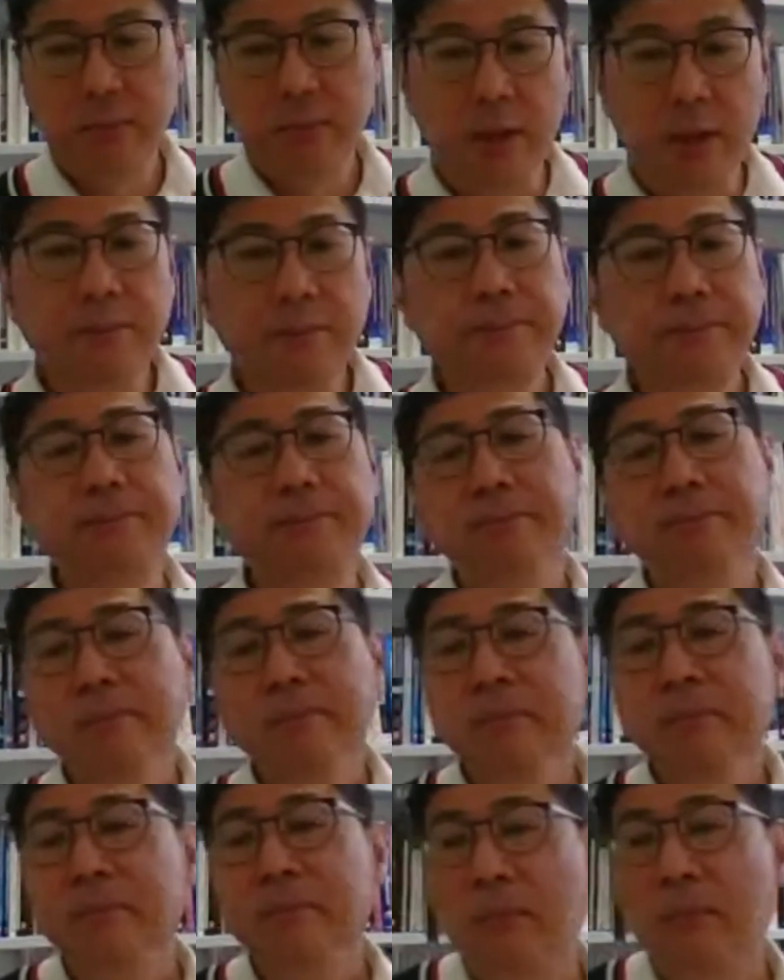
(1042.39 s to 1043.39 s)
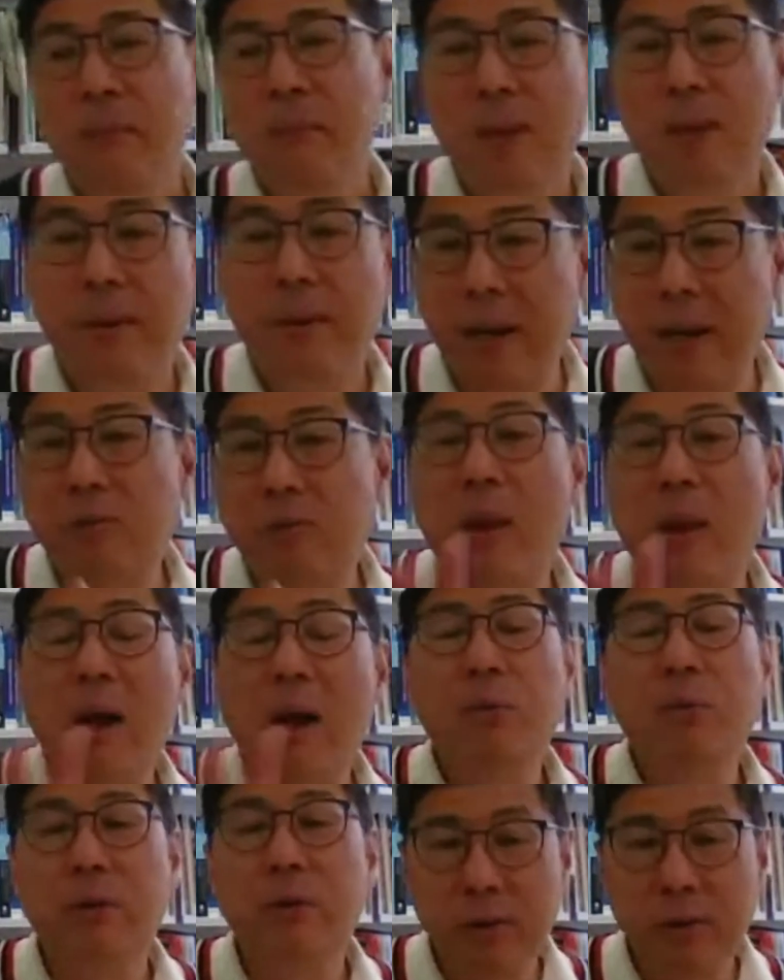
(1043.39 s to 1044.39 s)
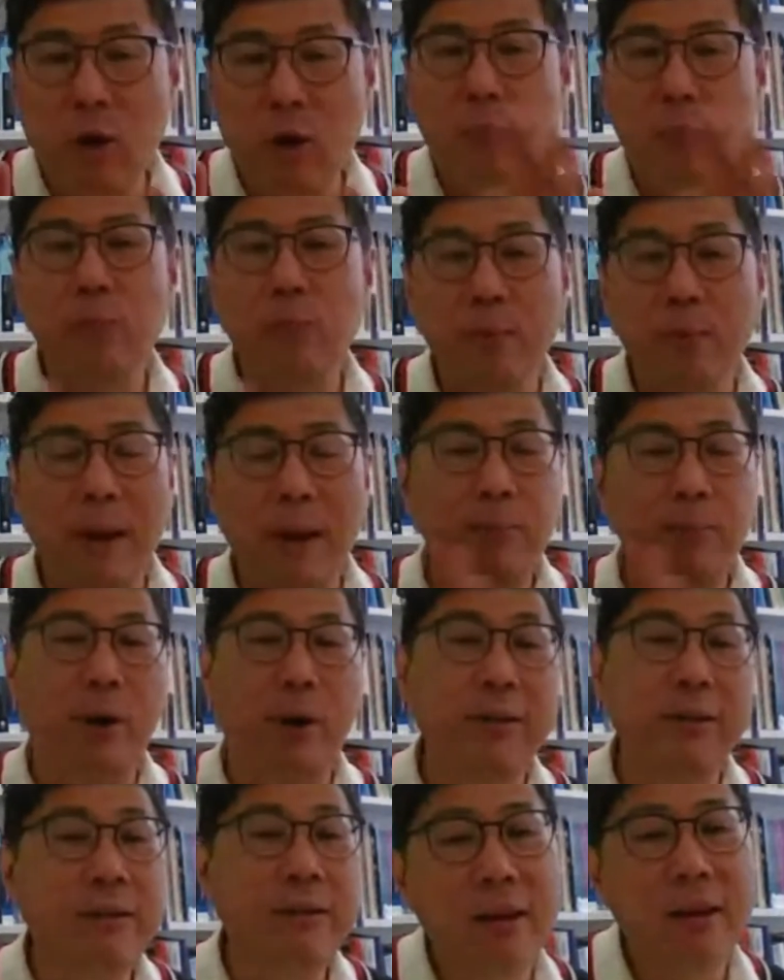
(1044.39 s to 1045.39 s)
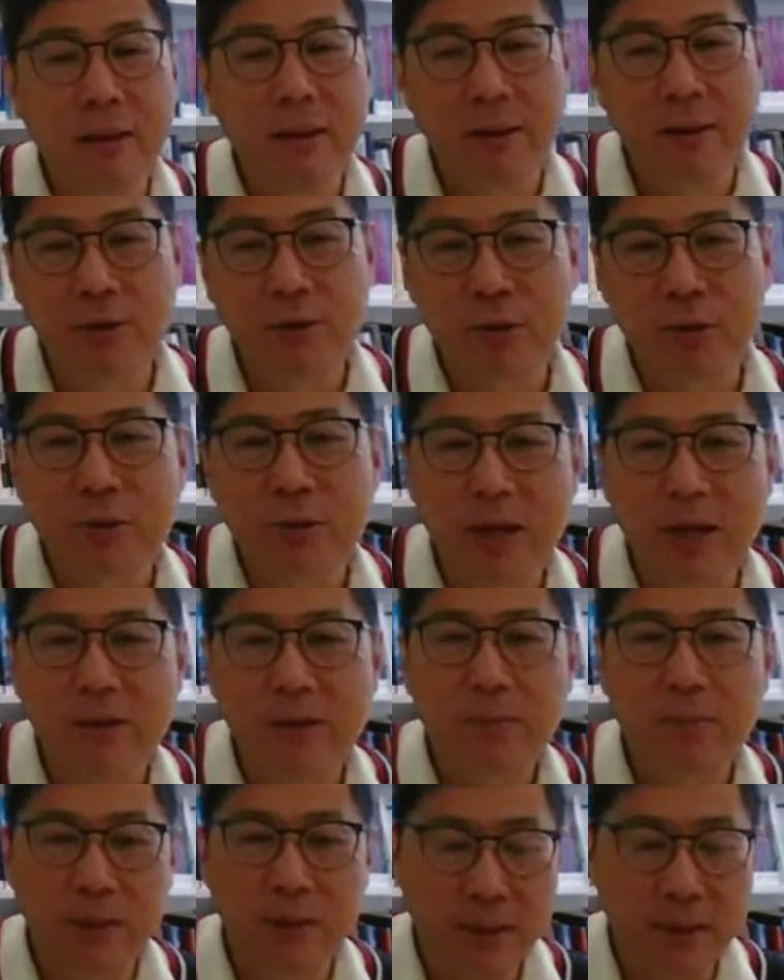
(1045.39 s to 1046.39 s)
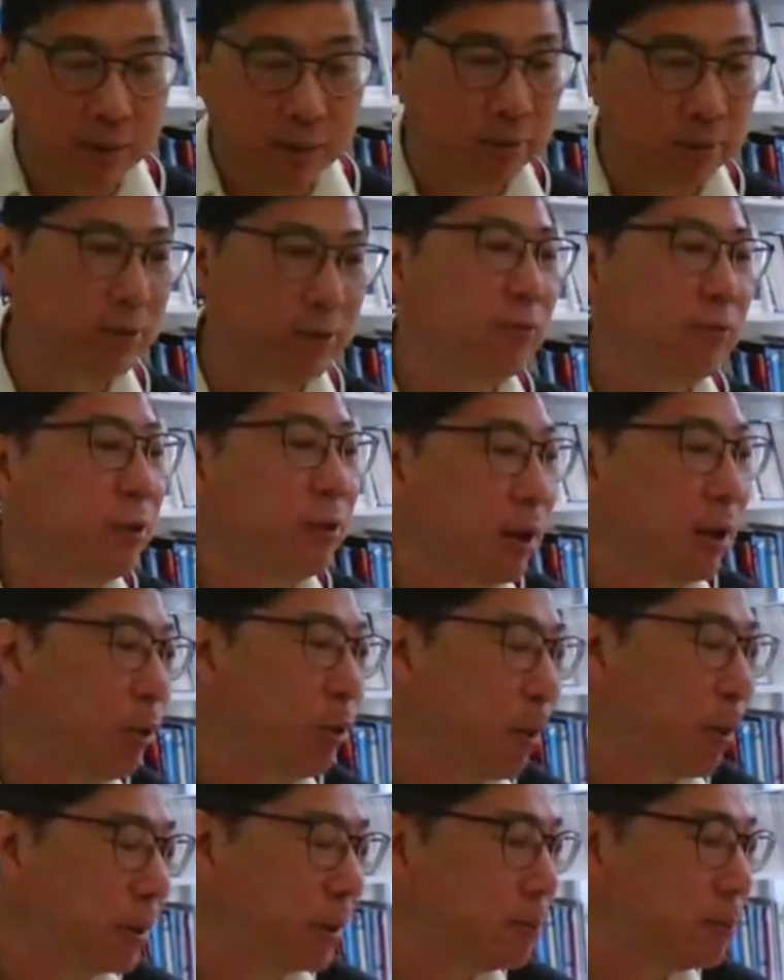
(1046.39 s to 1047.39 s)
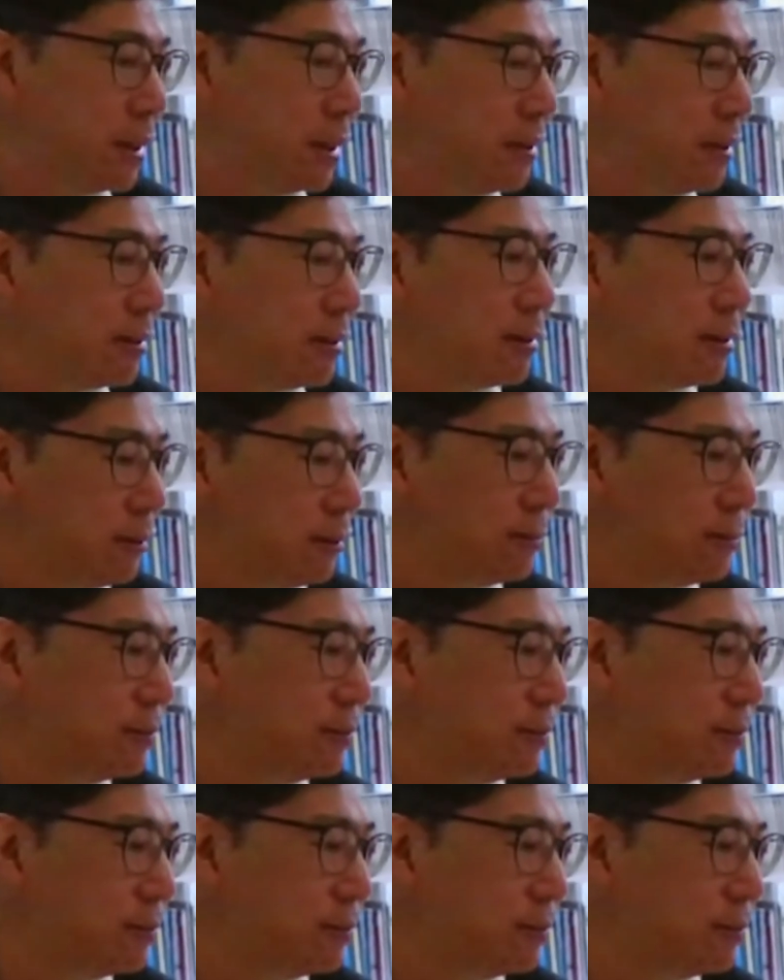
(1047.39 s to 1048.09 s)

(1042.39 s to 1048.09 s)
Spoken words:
Yeah. But that's where I would stop with my pricing issue. Yes. But yes, Robert, please.